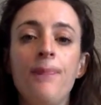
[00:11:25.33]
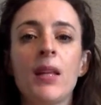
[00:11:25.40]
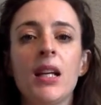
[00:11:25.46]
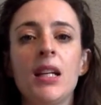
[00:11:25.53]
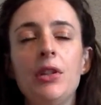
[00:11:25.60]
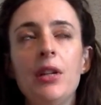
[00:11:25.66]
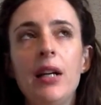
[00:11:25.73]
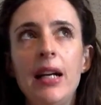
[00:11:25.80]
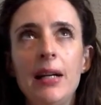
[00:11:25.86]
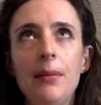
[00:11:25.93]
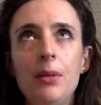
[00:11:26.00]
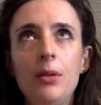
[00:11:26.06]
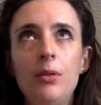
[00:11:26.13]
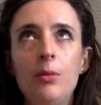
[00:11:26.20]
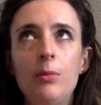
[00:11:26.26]
And you're
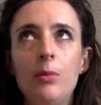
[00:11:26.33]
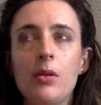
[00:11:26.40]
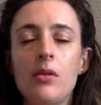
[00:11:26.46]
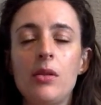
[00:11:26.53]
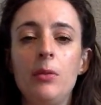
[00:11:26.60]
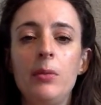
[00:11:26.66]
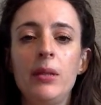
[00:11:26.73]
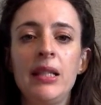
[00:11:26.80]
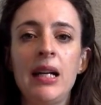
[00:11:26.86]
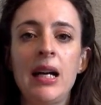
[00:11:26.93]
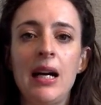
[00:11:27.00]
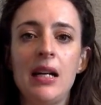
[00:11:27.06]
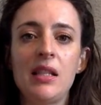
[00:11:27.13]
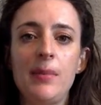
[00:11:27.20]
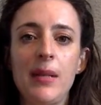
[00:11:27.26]
able, more so when that
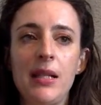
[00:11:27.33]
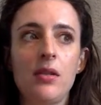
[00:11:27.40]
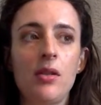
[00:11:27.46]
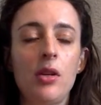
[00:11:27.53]
heart space is